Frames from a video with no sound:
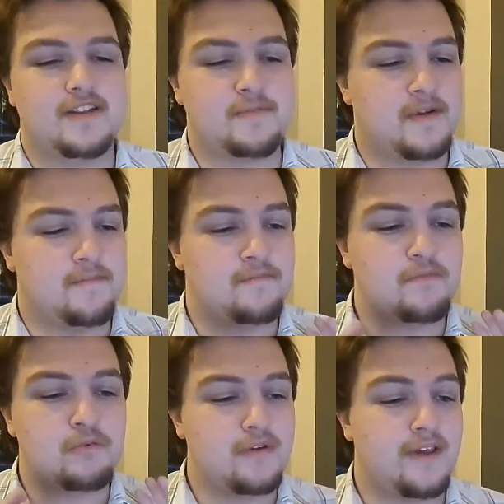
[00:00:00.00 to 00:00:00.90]
It's been
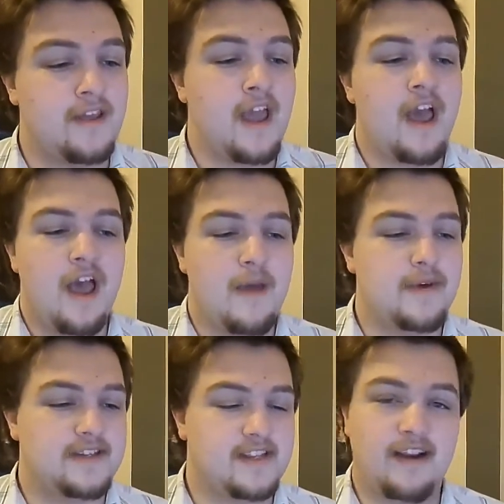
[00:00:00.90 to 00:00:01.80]
pretty
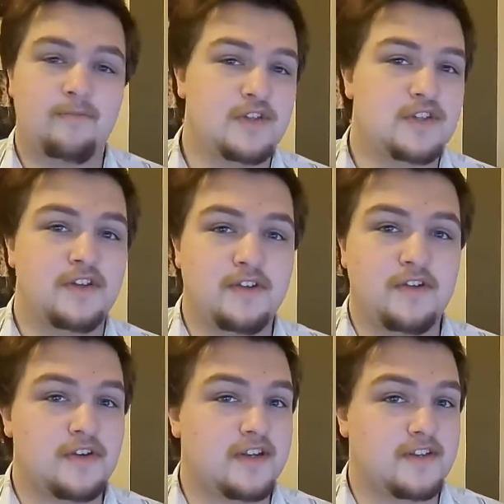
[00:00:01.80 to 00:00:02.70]
amazing. I'm just
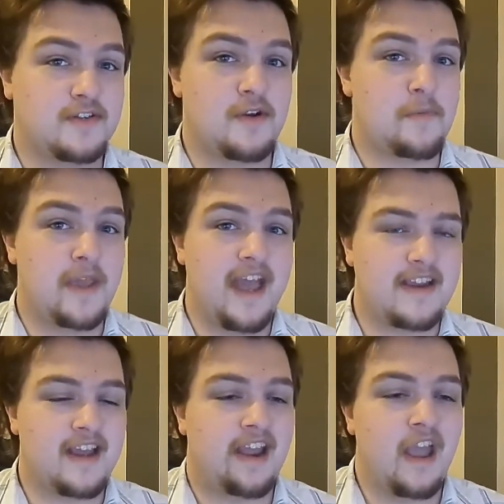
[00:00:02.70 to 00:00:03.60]
good it's going to be
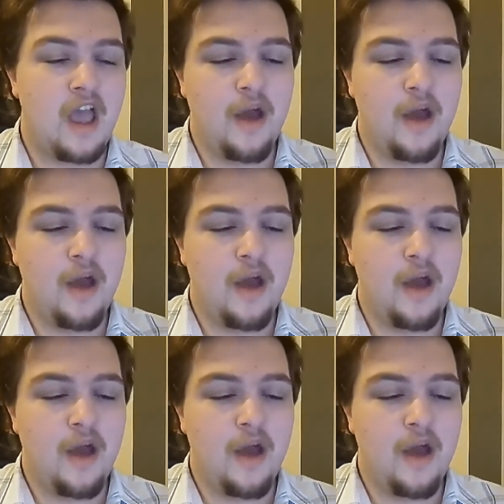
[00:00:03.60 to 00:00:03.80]
ending.